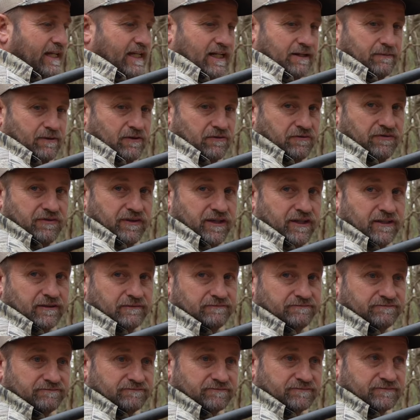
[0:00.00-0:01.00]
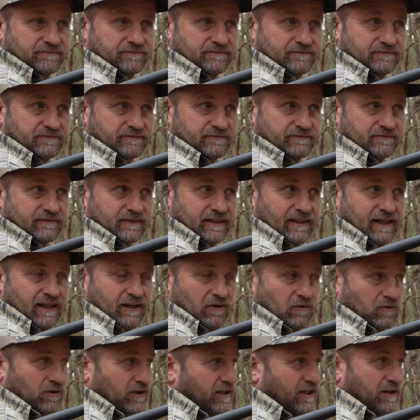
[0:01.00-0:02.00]
get him on film, I
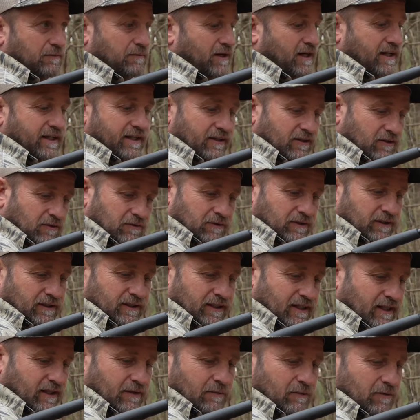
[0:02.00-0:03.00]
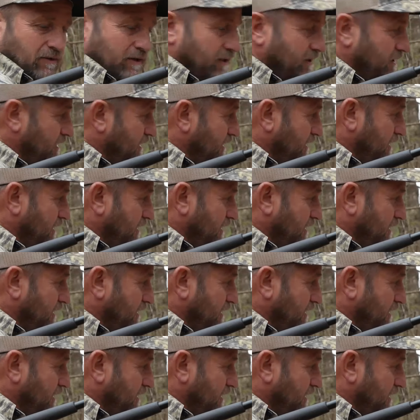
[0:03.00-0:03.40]
don't really care about killing one.